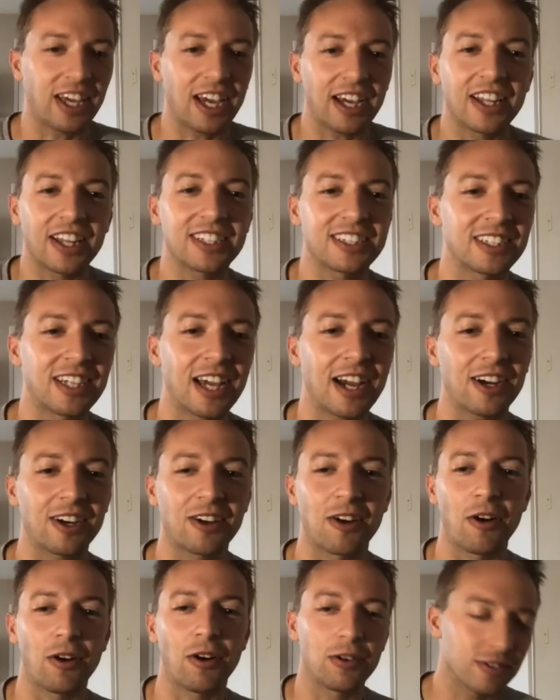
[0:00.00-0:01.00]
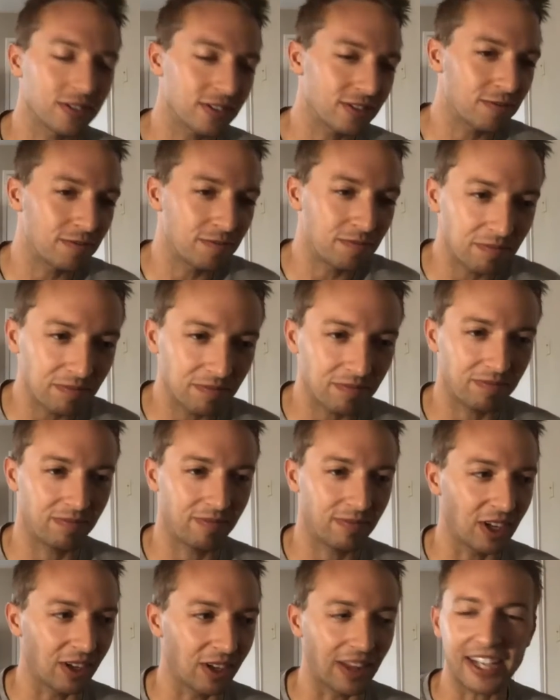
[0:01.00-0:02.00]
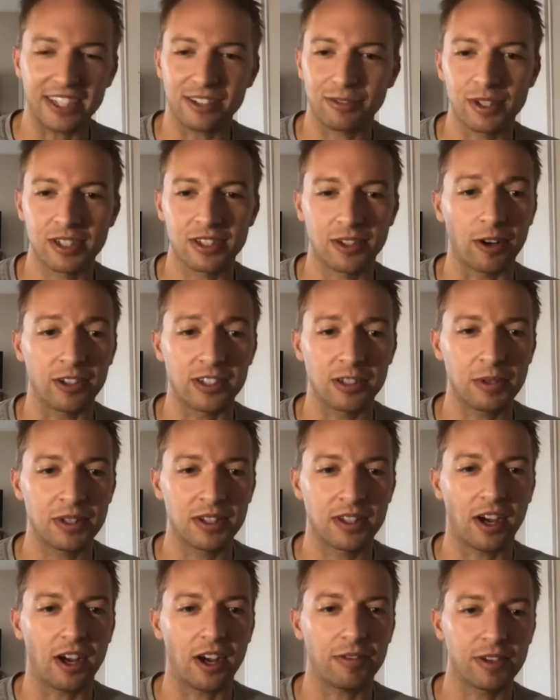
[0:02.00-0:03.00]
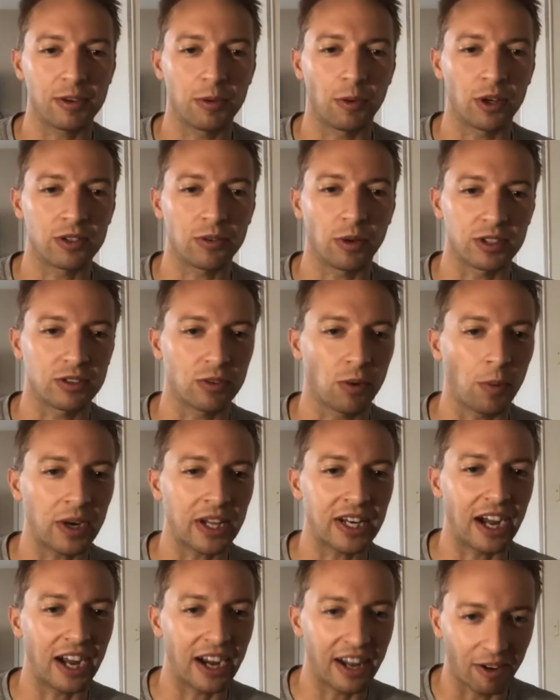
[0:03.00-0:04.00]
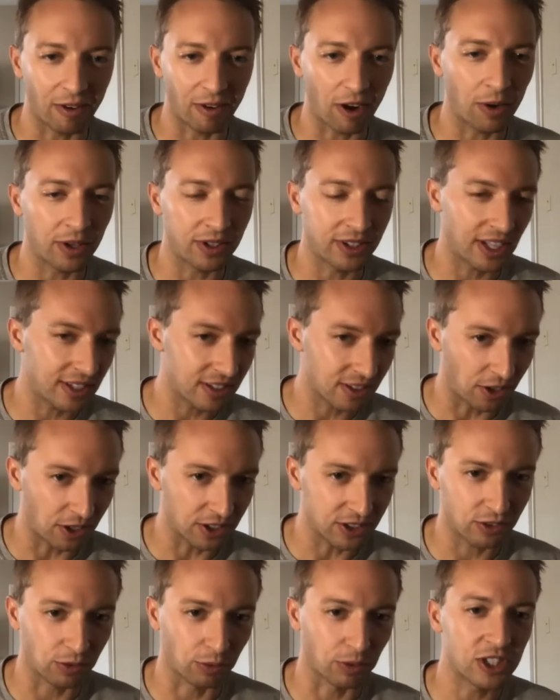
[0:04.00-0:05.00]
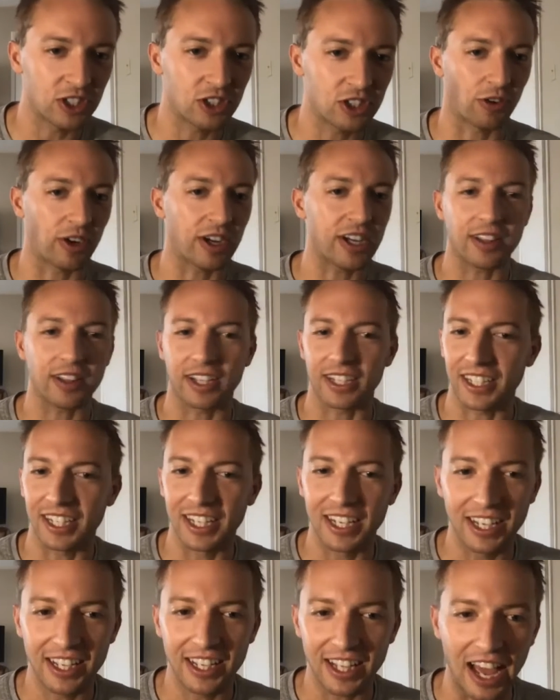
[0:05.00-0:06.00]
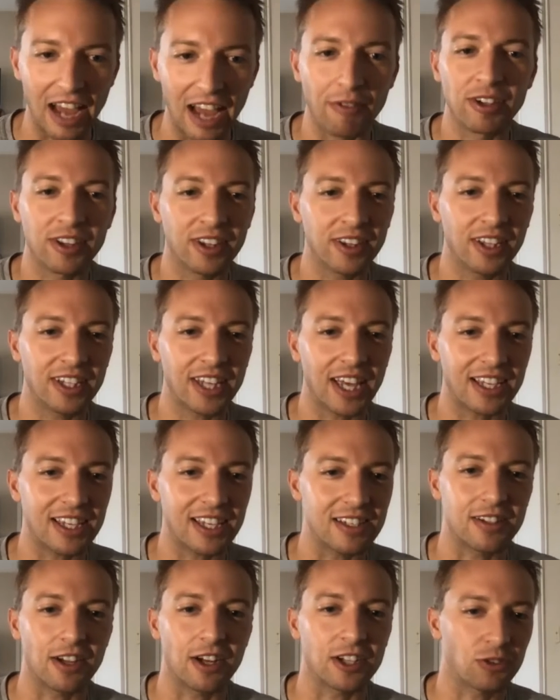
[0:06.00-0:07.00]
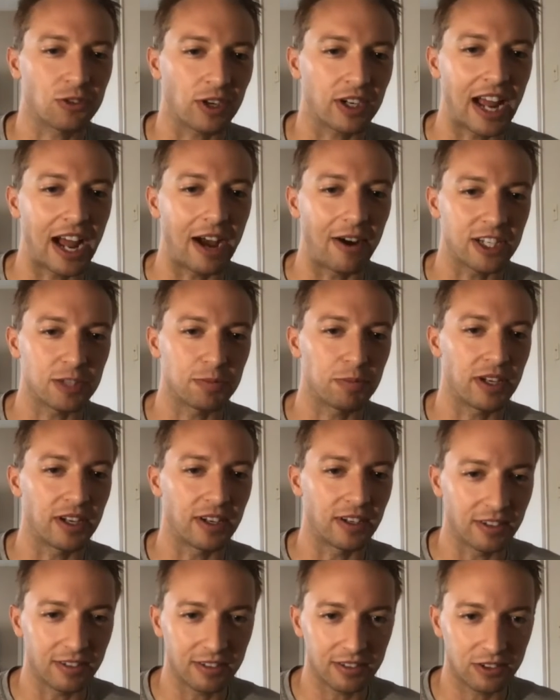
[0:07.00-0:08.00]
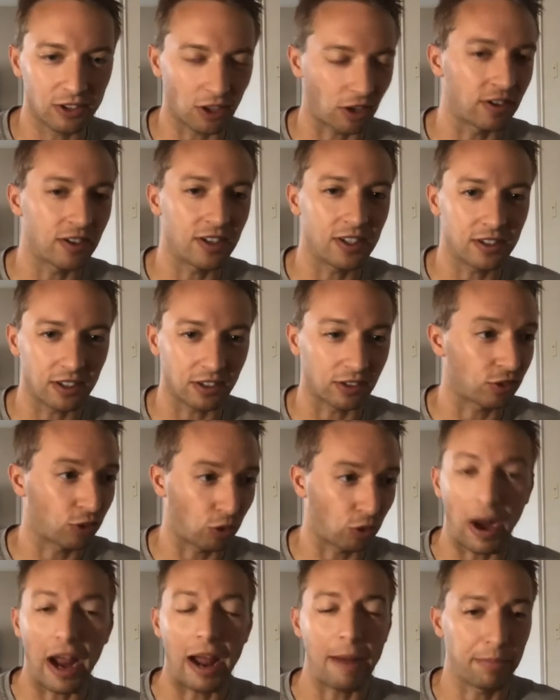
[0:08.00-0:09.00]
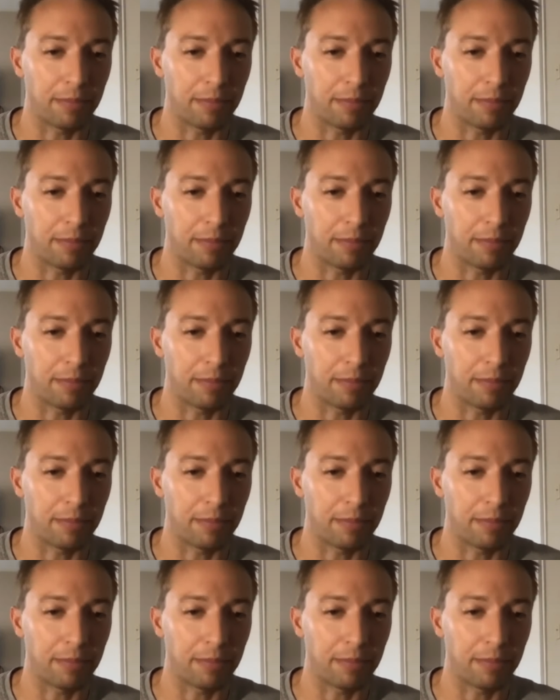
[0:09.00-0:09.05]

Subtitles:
listen, Garrett Cole's, last 3 starts have been tough. He won, 29 in a row and then lost 3 straight. Like, everything the Yankees touch right now has been turned into crap.